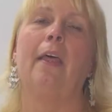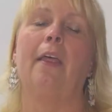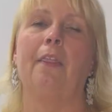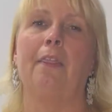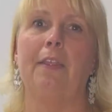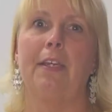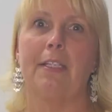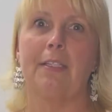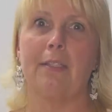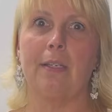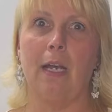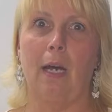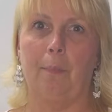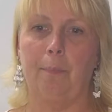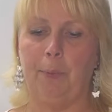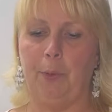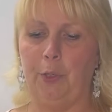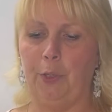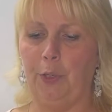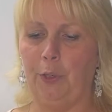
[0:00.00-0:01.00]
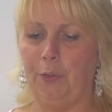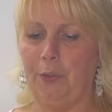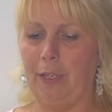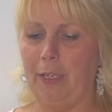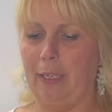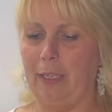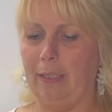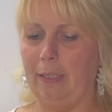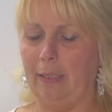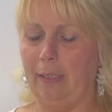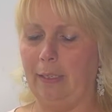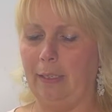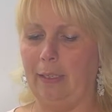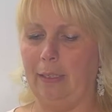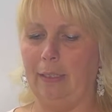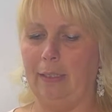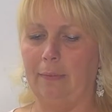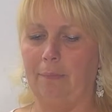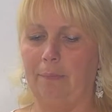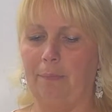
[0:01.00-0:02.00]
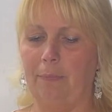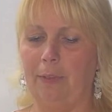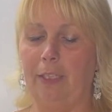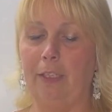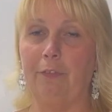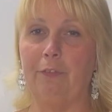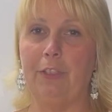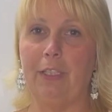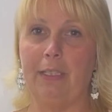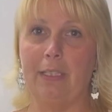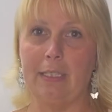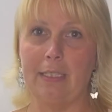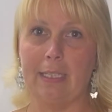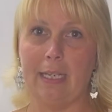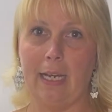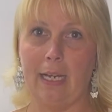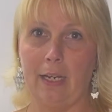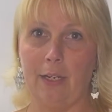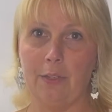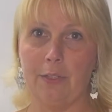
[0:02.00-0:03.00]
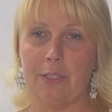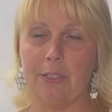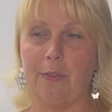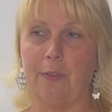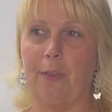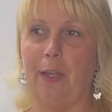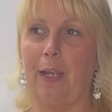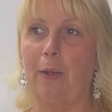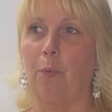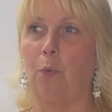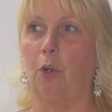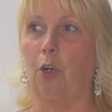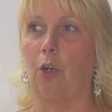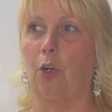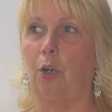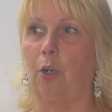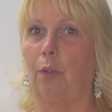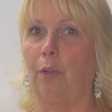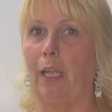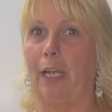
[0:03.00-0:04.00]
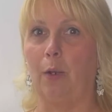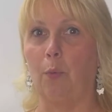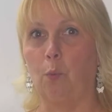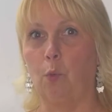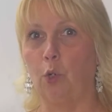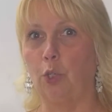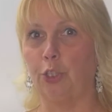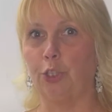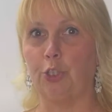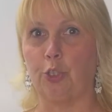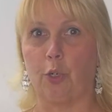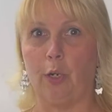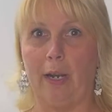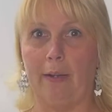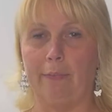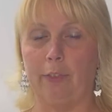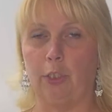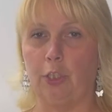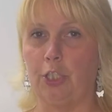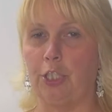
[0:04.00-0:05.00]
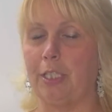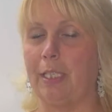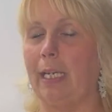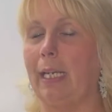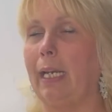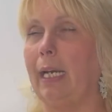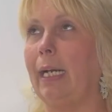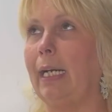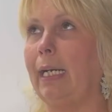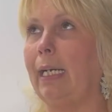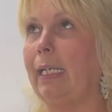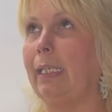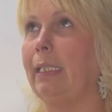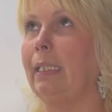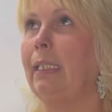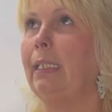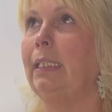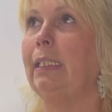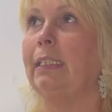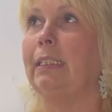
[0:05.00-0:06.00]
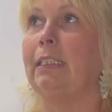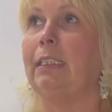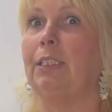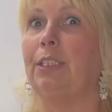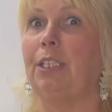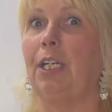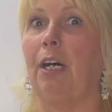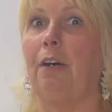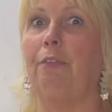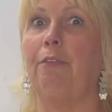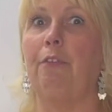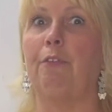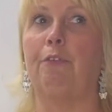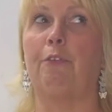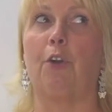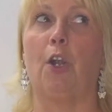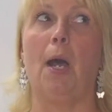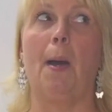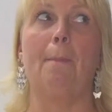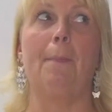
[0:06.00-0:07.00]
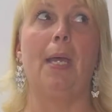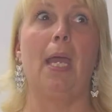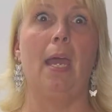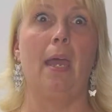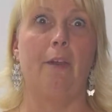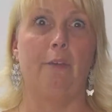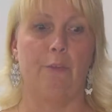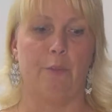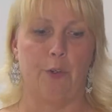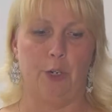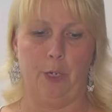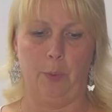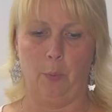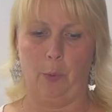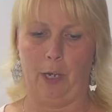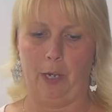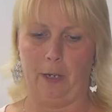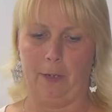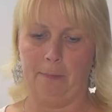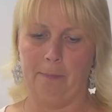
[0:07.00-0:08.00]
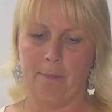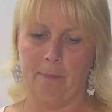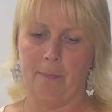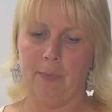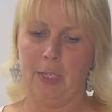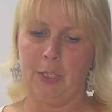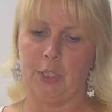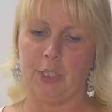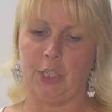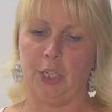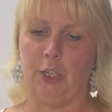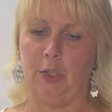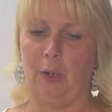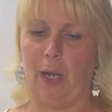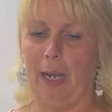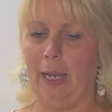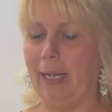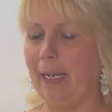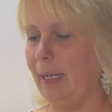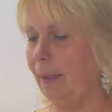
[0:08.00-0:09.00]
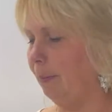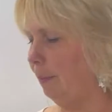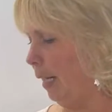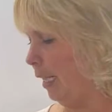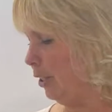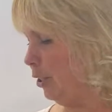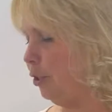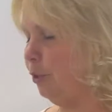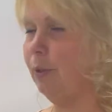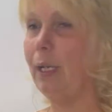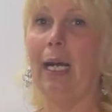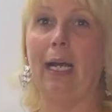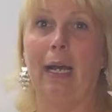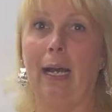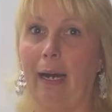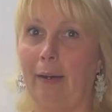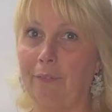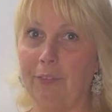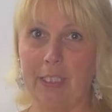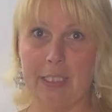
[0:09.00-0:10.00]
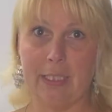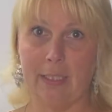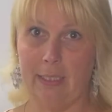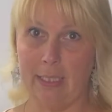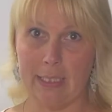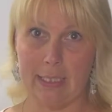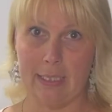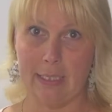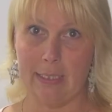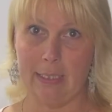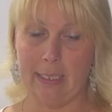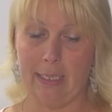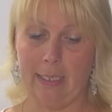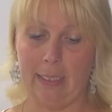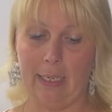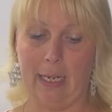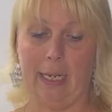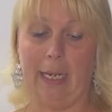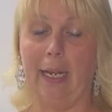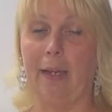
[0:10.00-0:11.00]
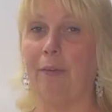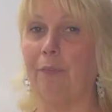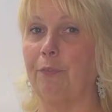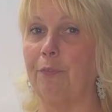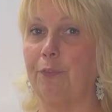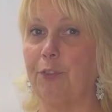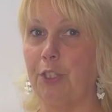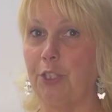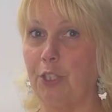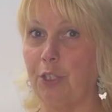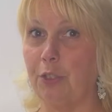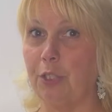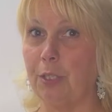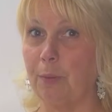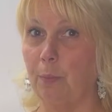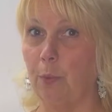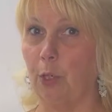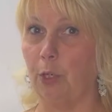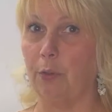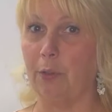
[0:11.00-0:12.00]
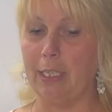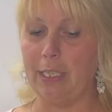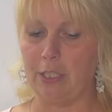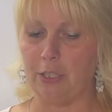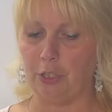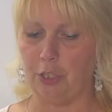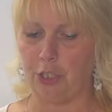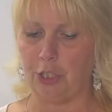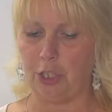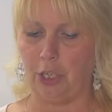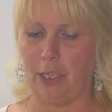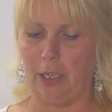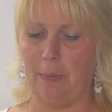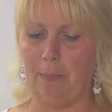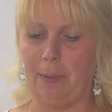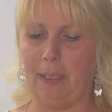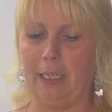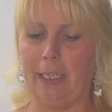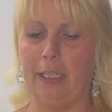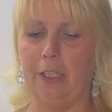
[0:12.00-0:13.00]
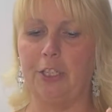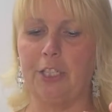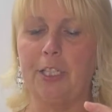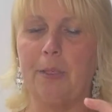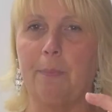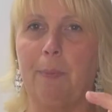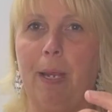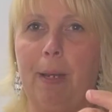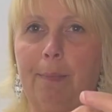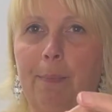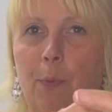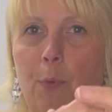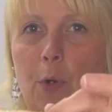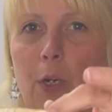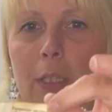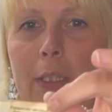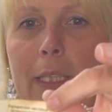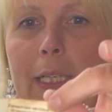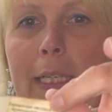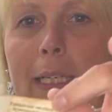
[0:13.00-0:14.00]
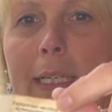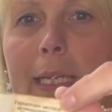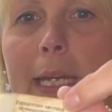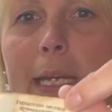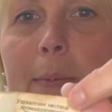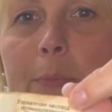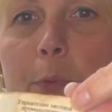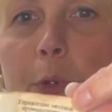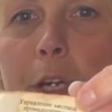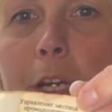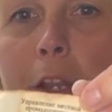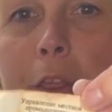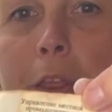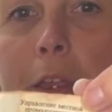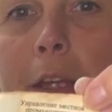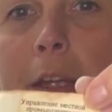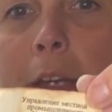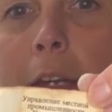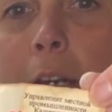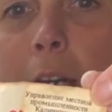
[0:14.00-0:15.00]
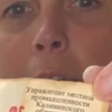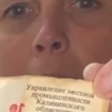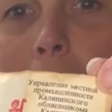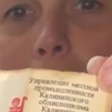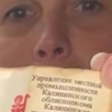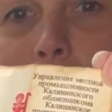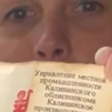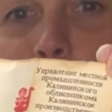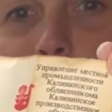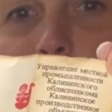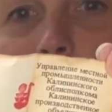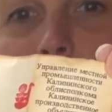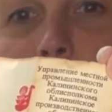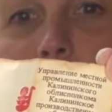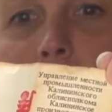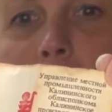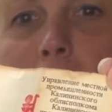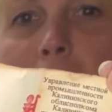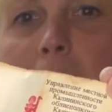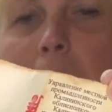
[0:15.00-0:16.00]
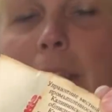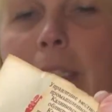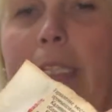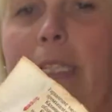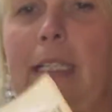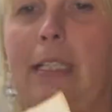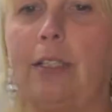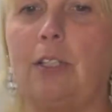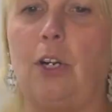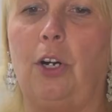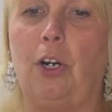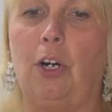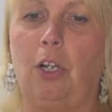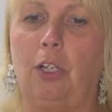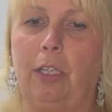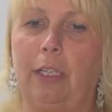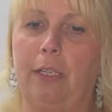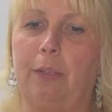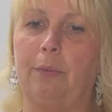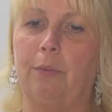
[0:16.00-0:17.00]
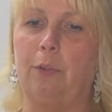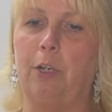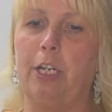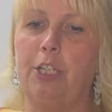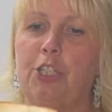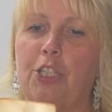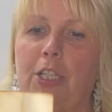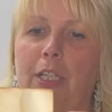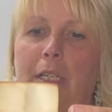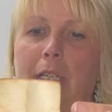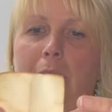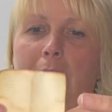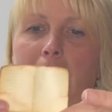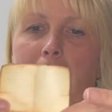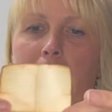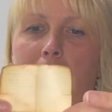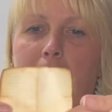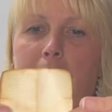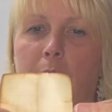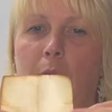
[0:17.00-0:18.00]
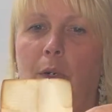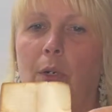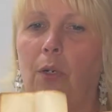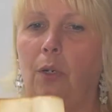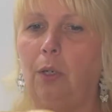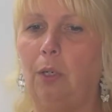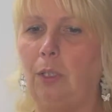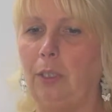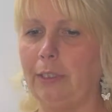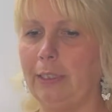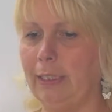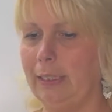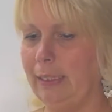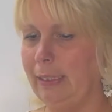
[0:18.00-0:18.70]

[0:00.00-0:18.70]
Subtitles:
This couple that lived in this house, they were like world travelers. They had stuff from everywhere. So I do not have this listed yet. I have to do some more research on it, but here's the paperwork that it came with. As you can tell, it is all in Russian. It is old.